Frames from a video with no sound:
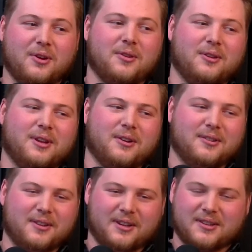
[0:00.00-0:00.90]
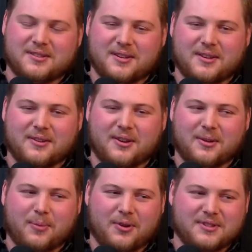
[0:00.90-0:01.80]
earlier than continuing on
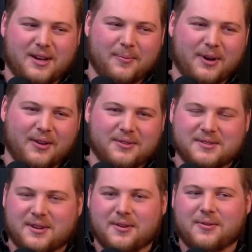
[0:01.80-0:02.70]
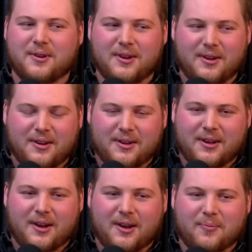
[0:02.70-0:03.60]
the part-time route. So
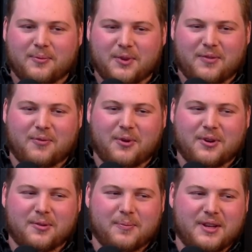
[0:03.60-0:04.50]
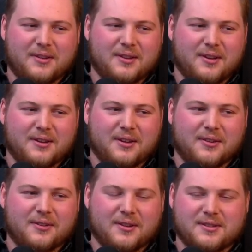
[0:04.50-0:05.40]
looking forward to being done
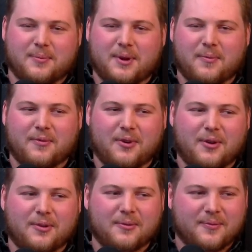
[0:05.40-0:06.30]
here in this upcoming fall.